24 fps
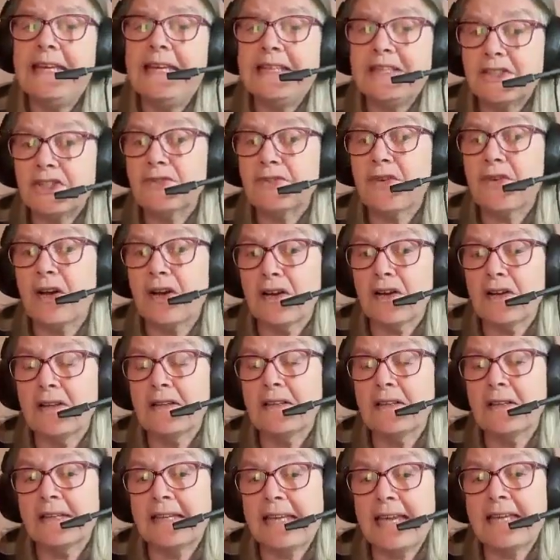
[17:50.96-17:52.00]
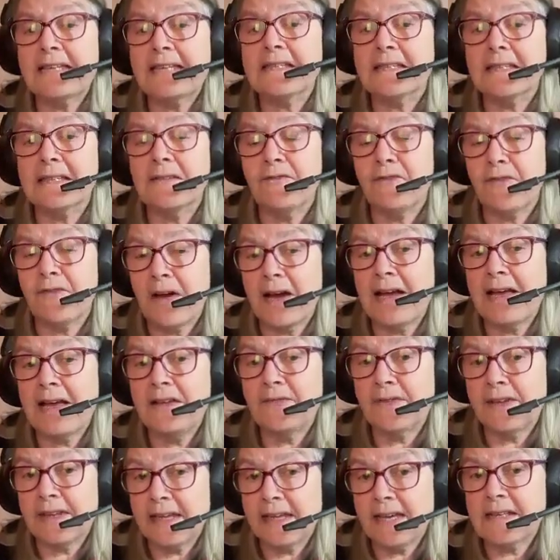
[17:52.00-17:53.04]
each of our
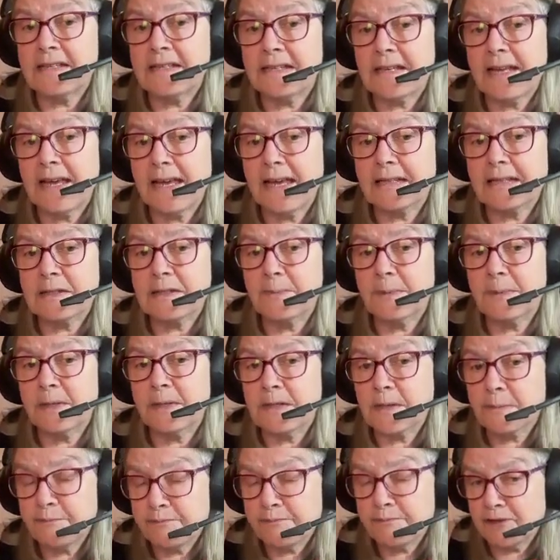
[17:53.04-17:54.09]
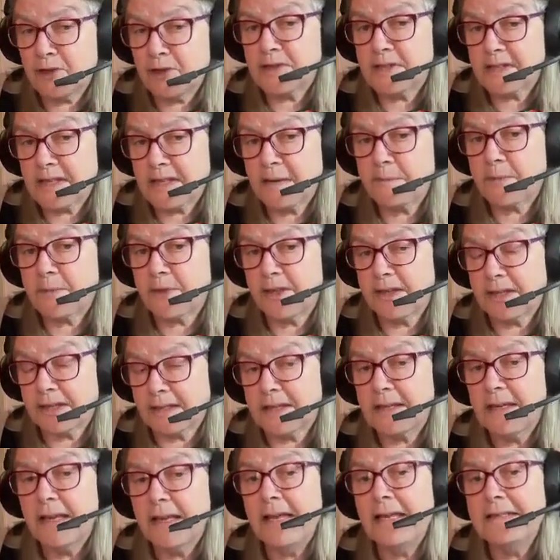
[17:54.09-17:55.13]
5 guest experts brought
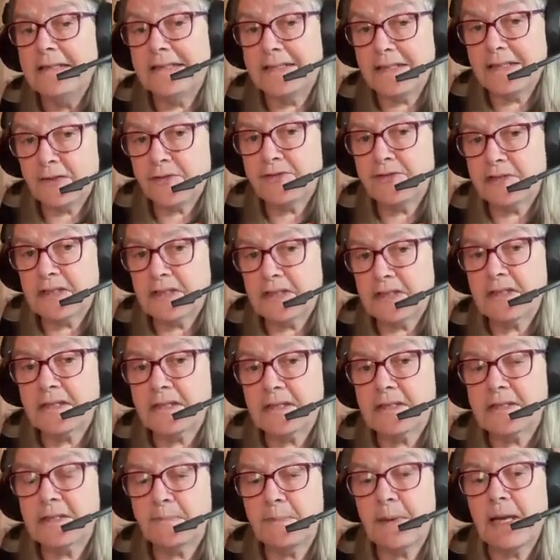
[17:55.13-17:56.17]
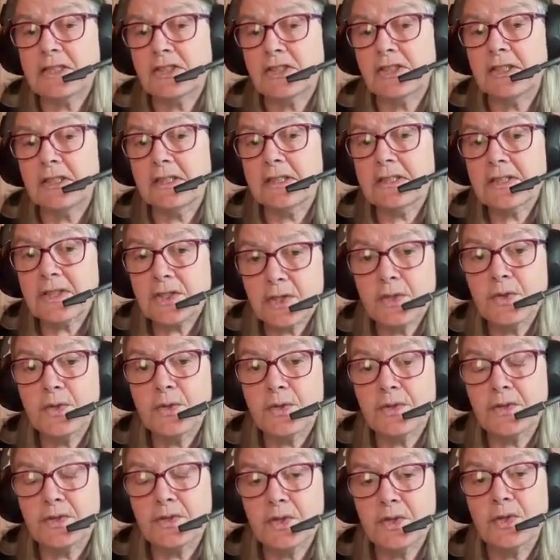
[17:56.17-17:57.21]
something different and special
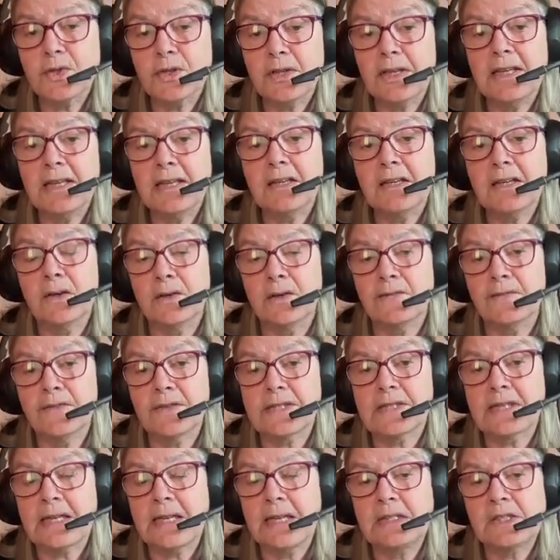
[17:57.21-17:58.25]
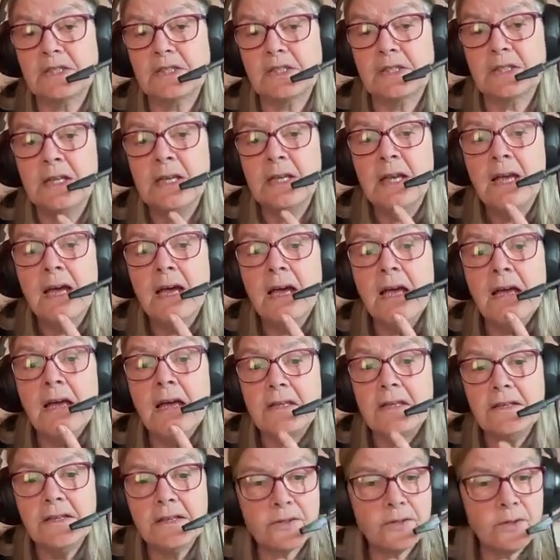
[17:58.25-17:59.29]
to the conversation.
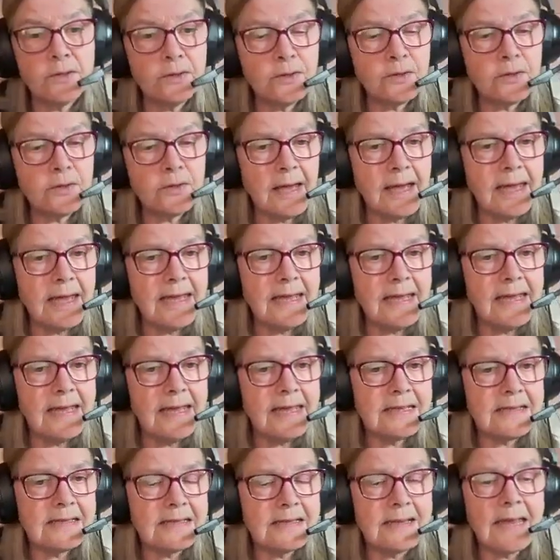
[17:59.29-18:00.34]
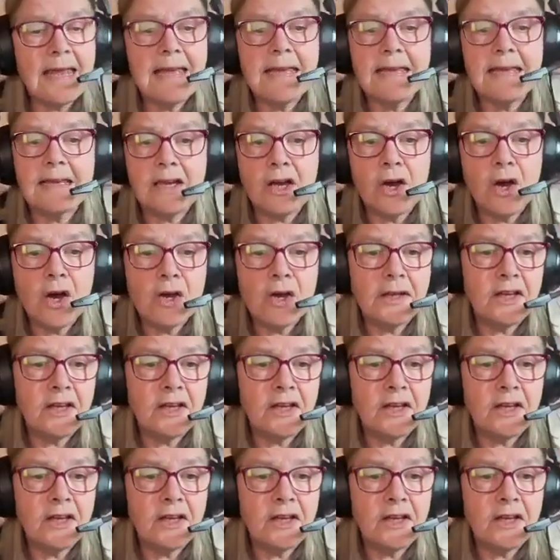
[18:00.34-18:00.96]
Jeroen is a